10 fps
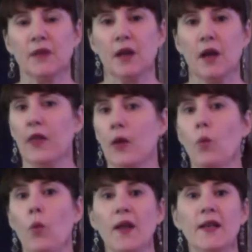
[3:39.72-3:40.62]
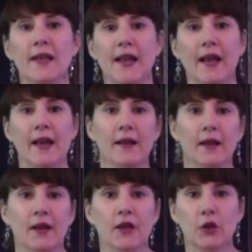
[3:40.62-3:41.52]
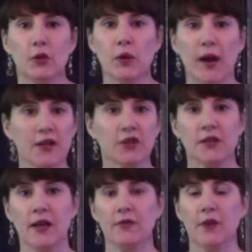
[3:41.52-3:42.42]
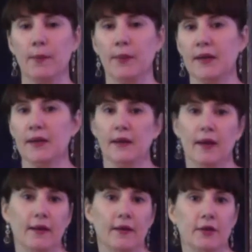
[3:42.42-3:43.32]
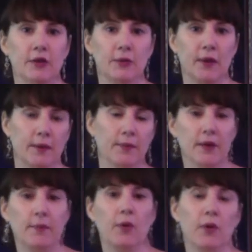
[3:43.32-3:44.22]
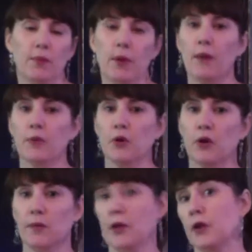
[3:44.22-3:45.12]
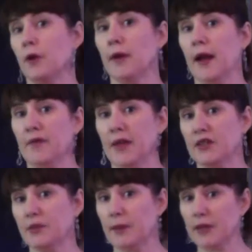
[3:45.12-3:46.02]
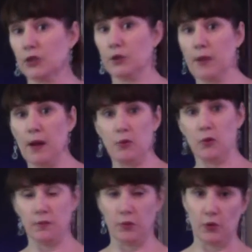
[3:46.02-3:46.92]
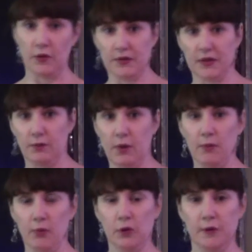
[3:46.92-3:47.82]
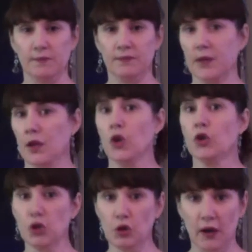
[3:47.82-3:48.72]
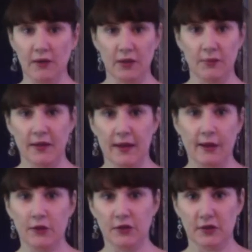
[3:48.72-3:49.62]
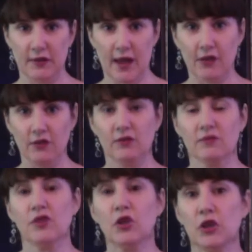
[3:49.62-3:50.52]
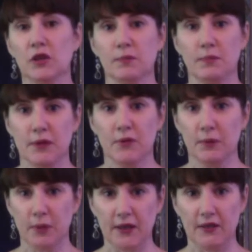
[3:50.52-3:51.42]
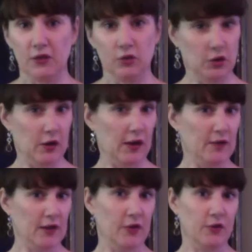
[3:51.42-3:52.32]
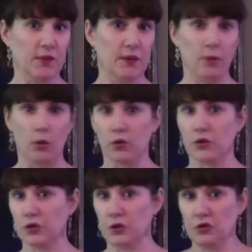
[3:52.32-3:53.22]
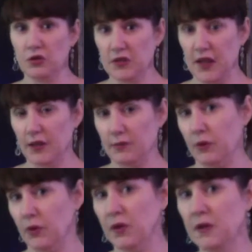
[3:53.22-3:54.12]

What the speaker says: And then one day you actually have company and you make a big bowl of popcorn, but you don't have that special popcorn bowl that says popcorn. Do you have something else that could be replaced? So do you have another big bowl? Could you use your salad bowl?